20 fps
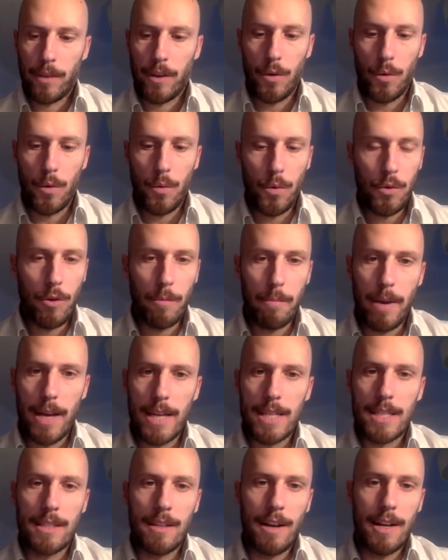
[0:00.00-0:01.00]
all your
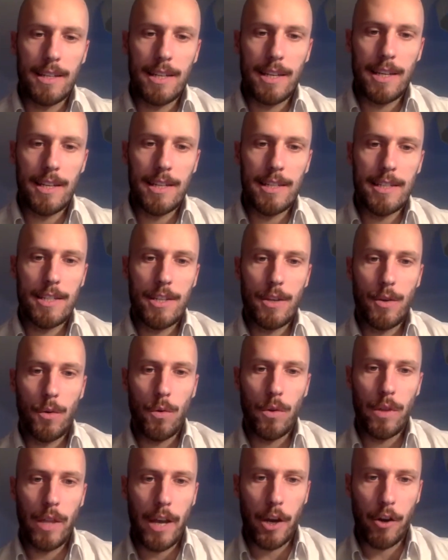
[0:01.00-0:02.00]
best ideas,
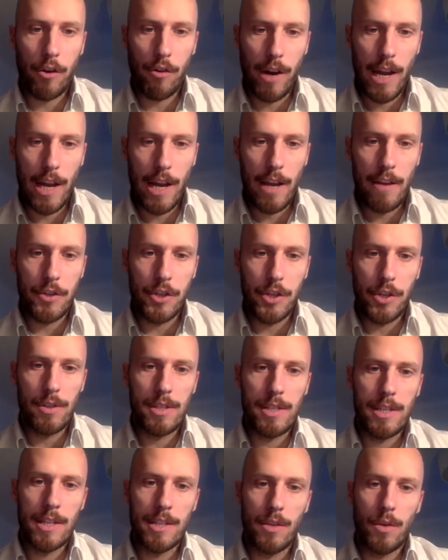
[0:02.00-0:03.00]
all that creative
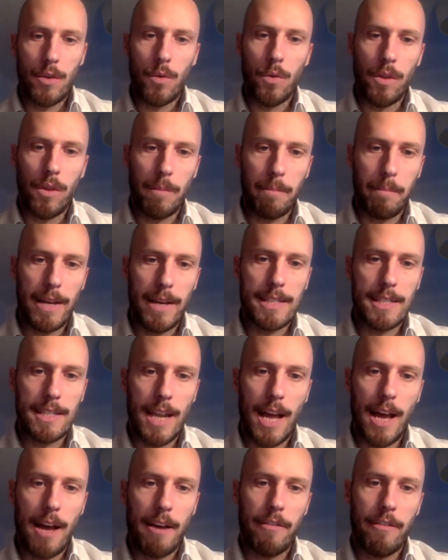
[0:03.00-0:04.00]
juices, all the best
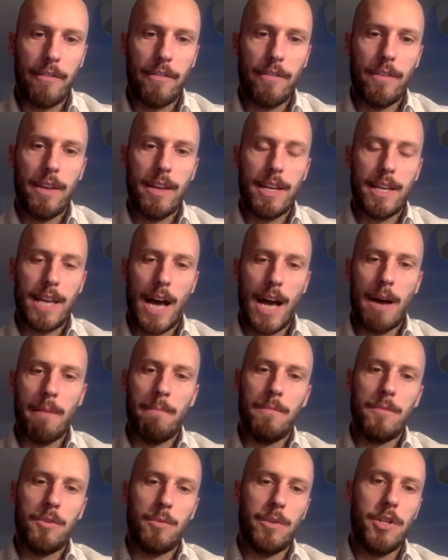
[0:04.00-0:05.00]
stuff
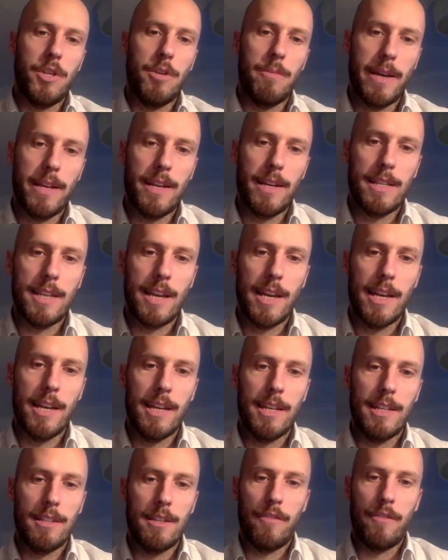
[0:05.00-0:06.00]
comes when you
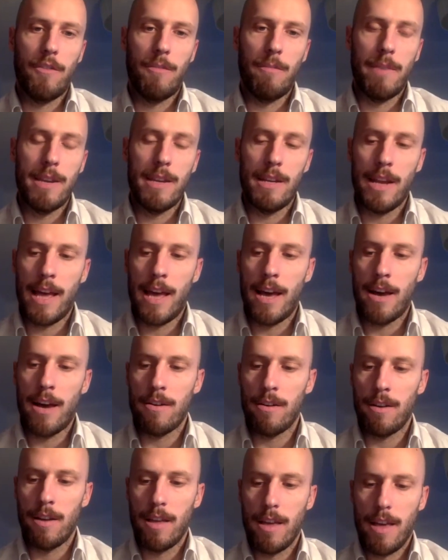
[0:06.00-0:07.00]
meditate. So for me
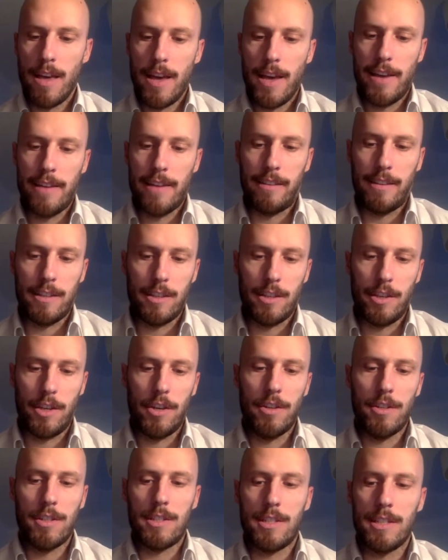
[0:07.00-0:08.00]
now, if there's a
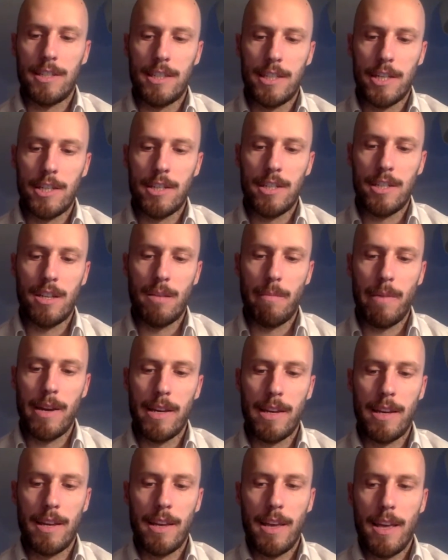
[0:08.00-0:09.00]
huge decision to
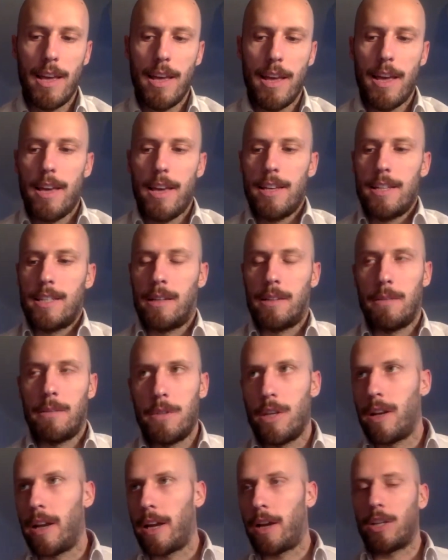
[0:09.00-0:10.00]
make, sometimes
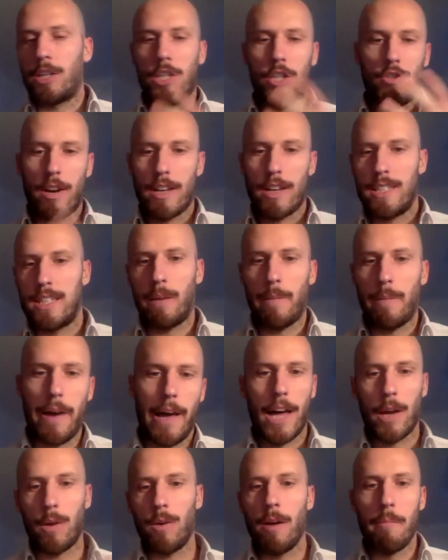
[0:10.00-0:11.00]
you're like stressing about
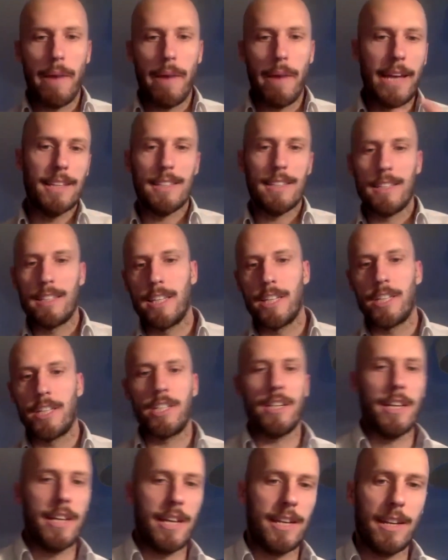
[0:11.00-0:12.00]
how do I make this
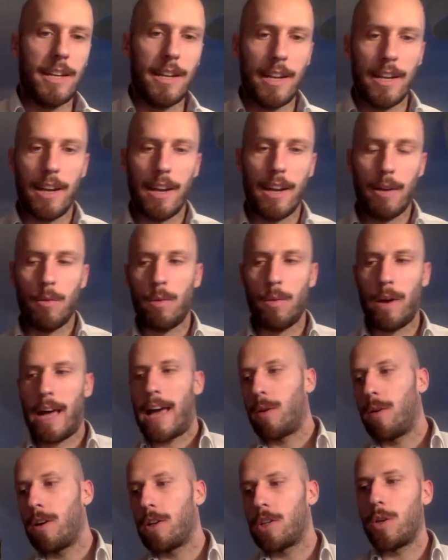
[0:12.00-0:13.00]
decision in, and I'm like, well,
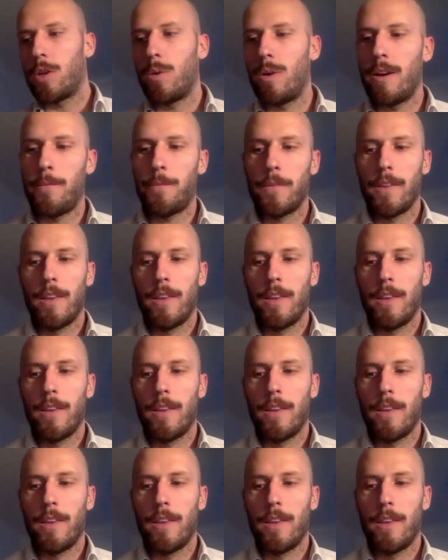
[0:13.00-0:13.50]
how do I do it?